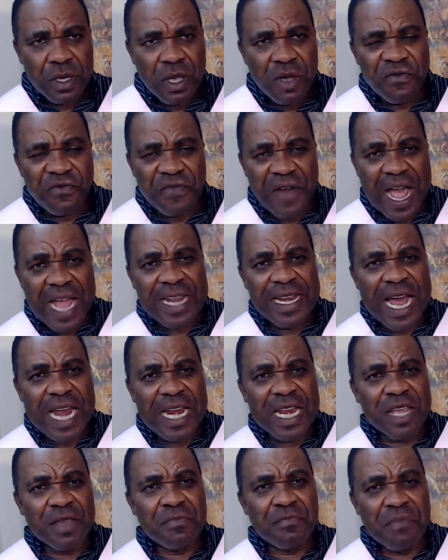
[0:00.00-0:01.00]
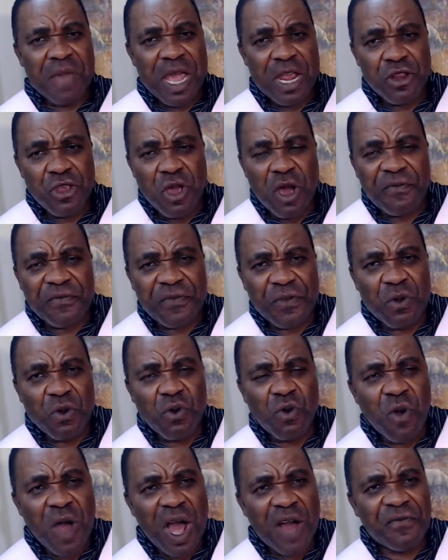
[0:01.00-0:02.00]
Finally, many of you
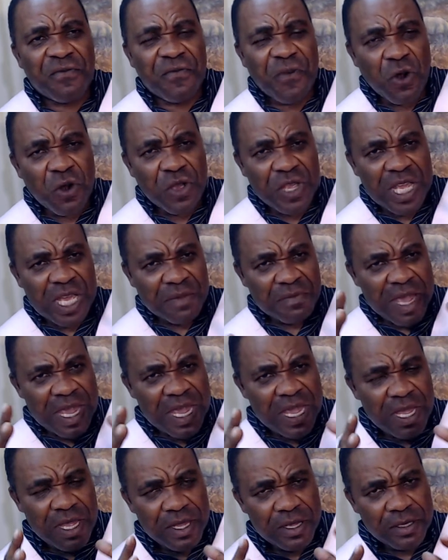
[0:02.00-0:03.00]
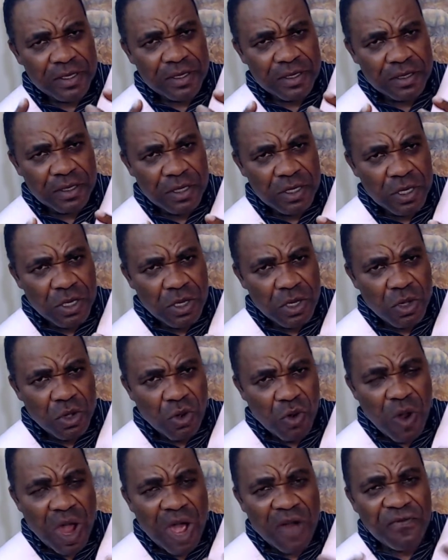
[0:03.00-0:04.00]
who are following me,
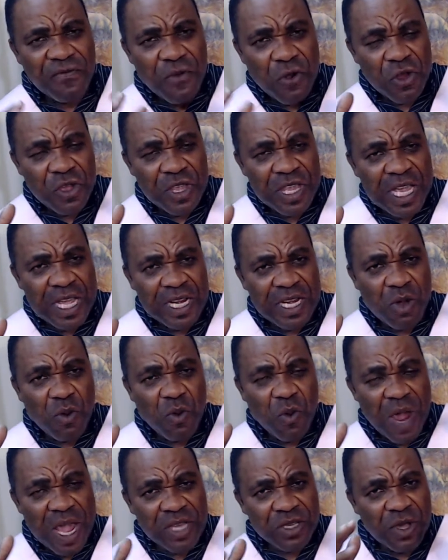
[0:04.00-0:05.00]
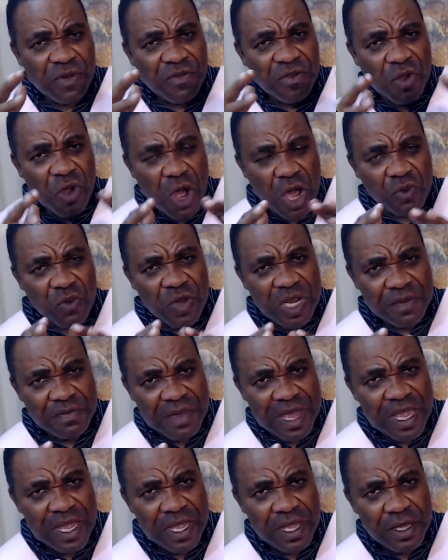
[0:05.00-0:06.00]
who are following the ways of God with
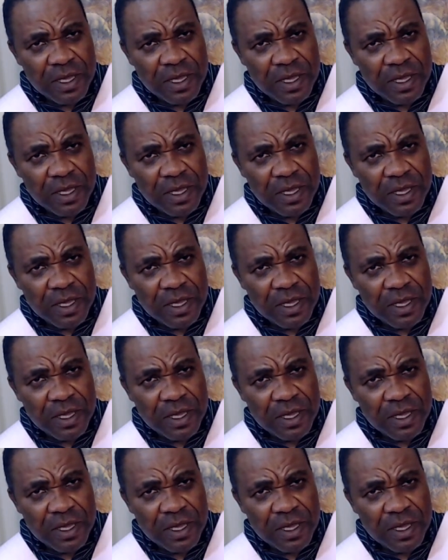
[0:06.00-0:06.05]
me.